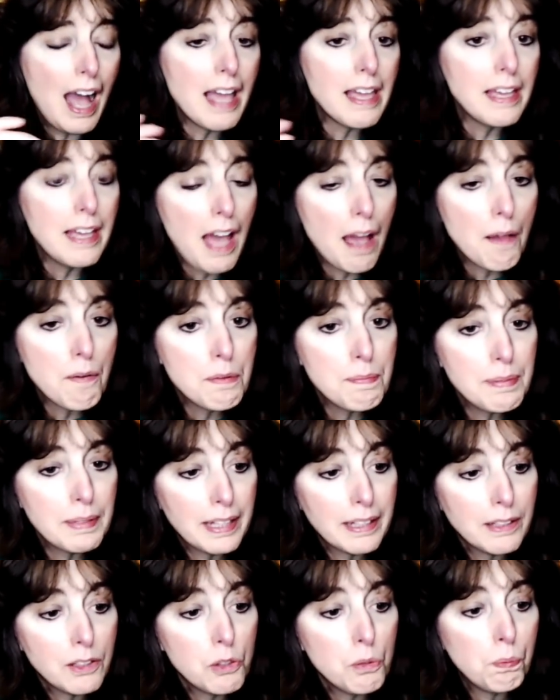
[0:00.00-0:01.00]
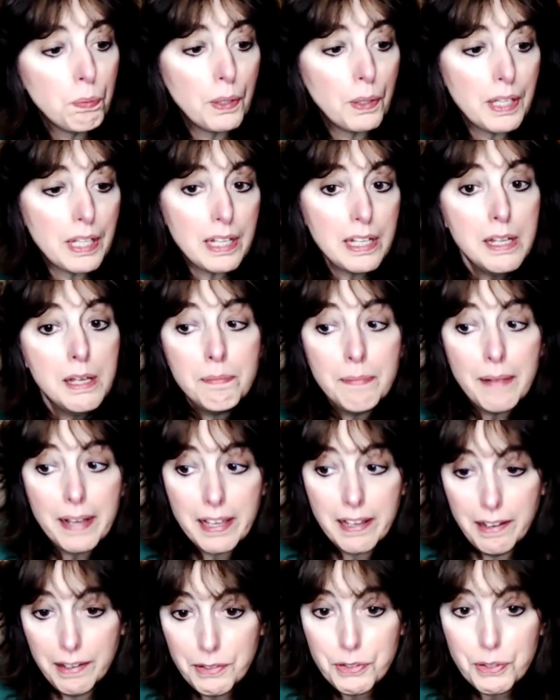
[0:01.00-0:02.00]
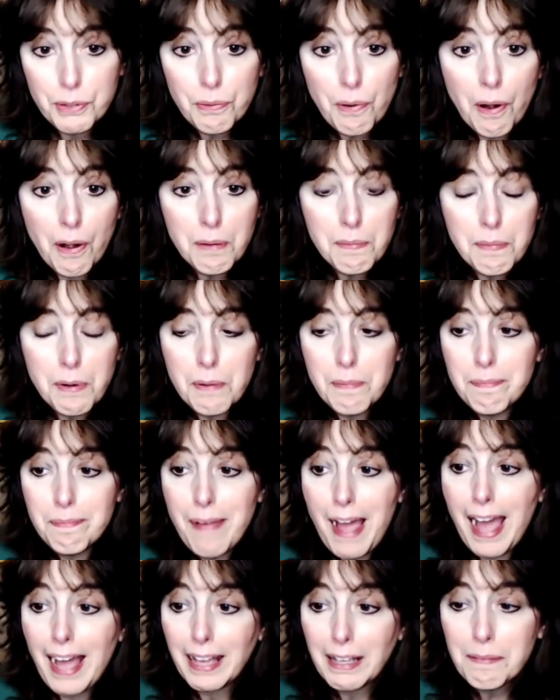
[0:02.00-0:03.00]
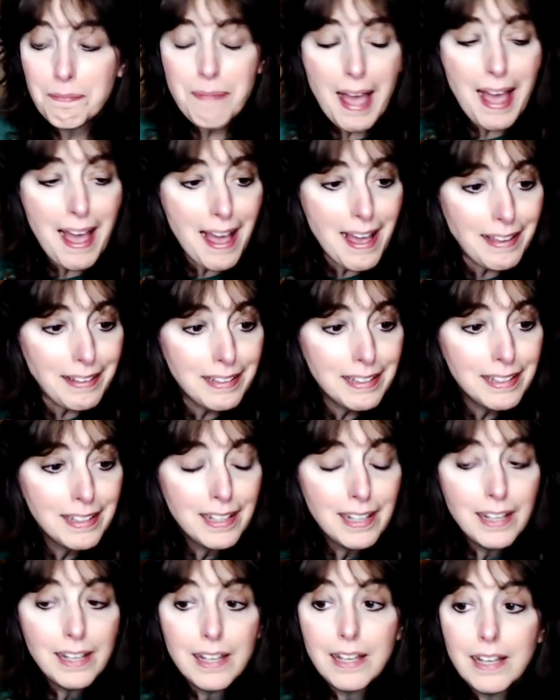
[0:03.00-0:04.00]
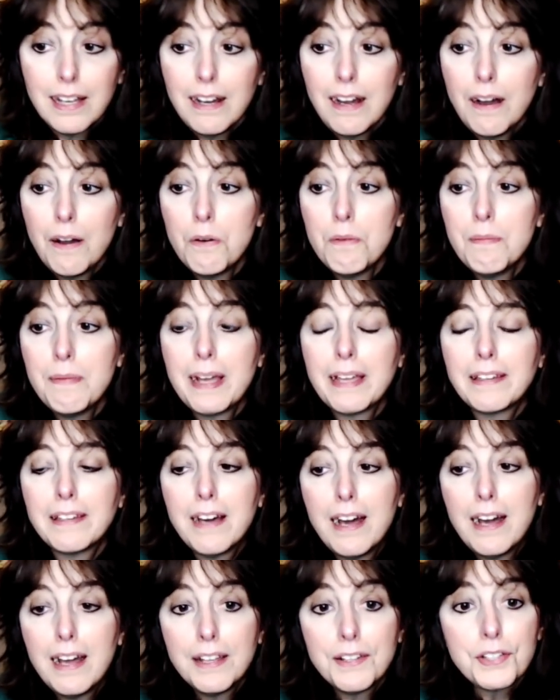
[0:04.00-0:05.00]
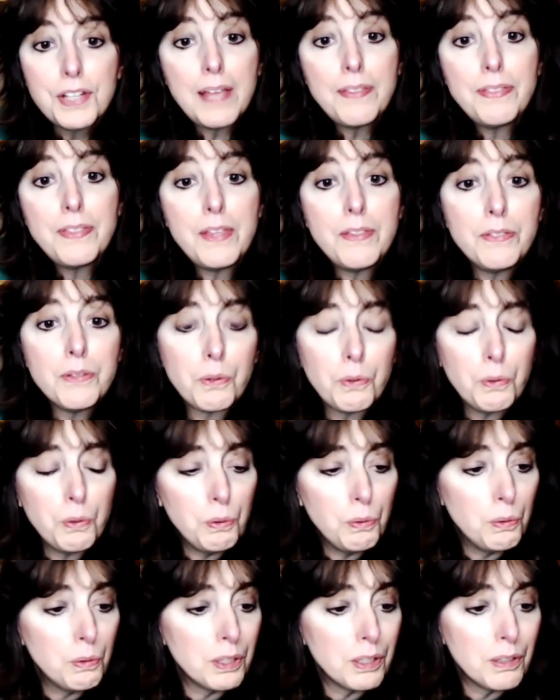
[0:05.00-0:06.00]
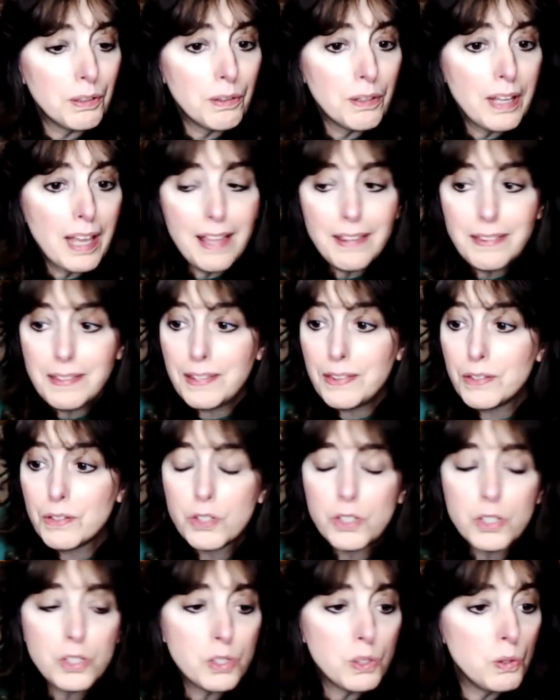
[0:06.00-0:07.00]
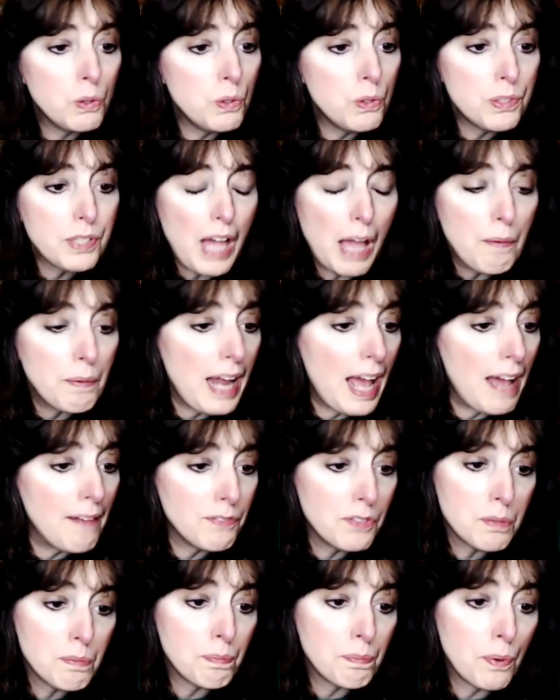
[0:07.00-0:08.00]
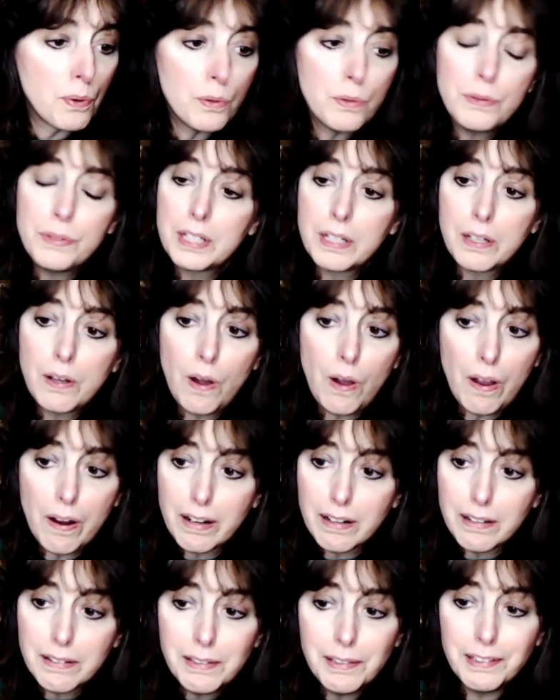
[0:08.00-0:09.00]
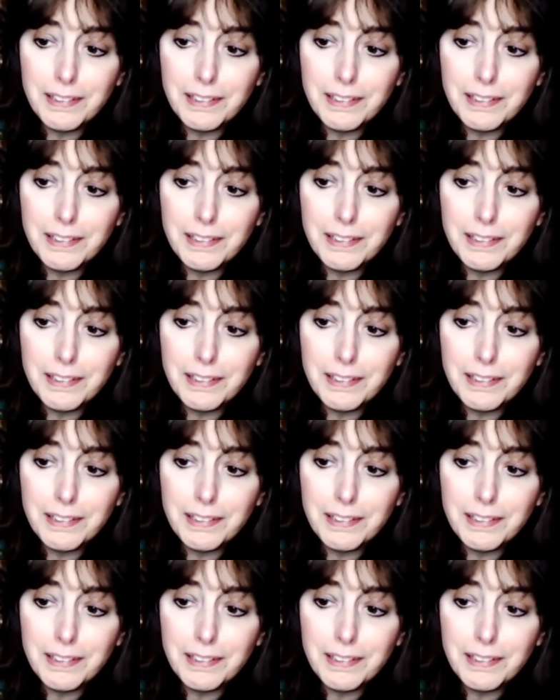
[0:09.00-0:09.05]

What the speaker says: I would be like, you put it in my Under Armour backpack? Oh my gosh. And then the cooler, and then the shoes. I would have to burn the car.